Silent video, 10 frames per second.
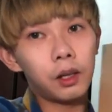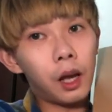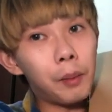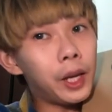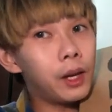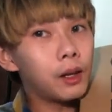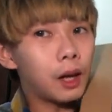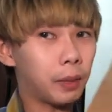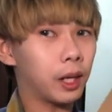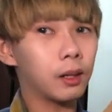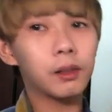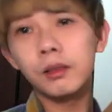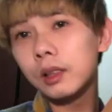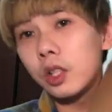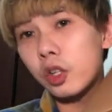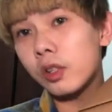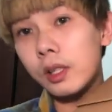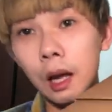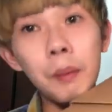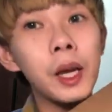Coming, shoes
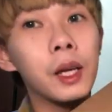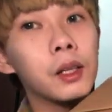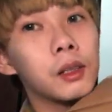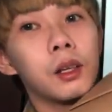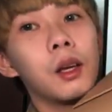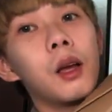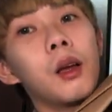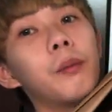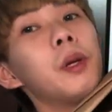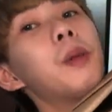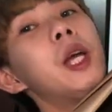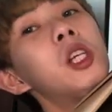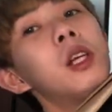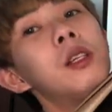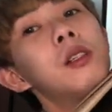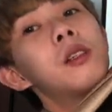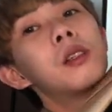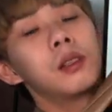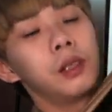coming, be patient.